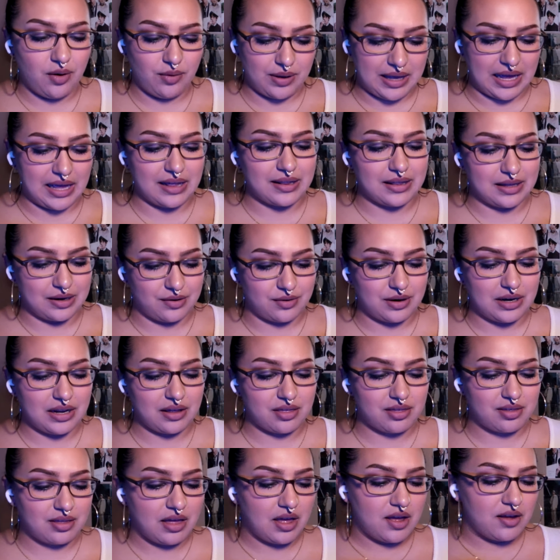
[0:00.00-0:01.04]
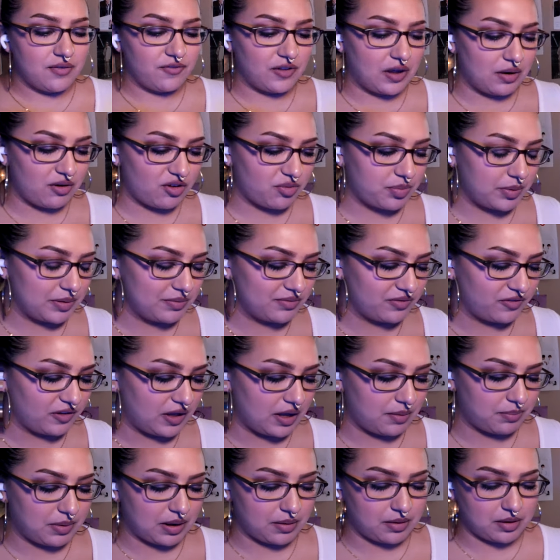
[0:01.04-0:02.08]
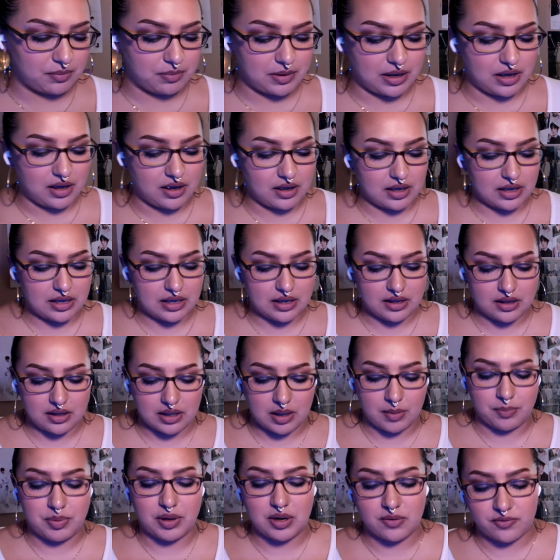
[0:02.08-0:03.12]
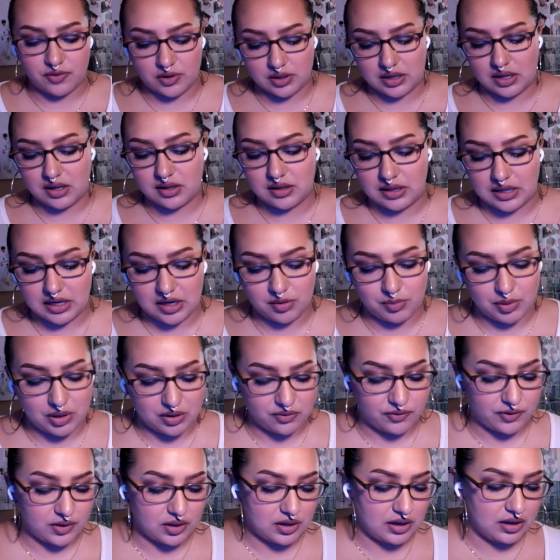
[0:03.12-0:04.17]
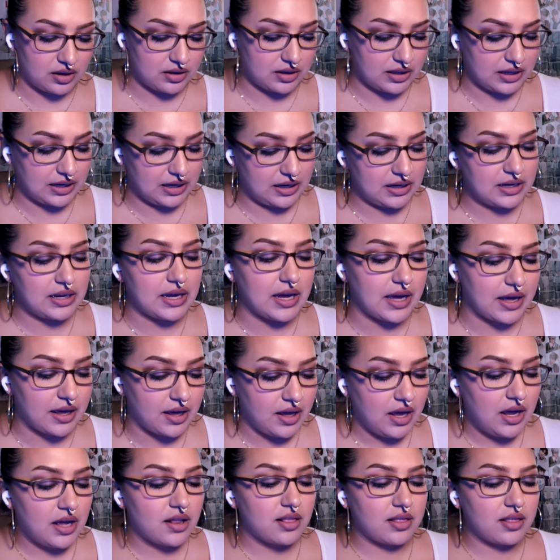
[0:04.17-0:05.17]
Okay, lyrics flowers, moving, flaw, blah, blah, blah. A beautiful young lady, beautiful young lady, yeah.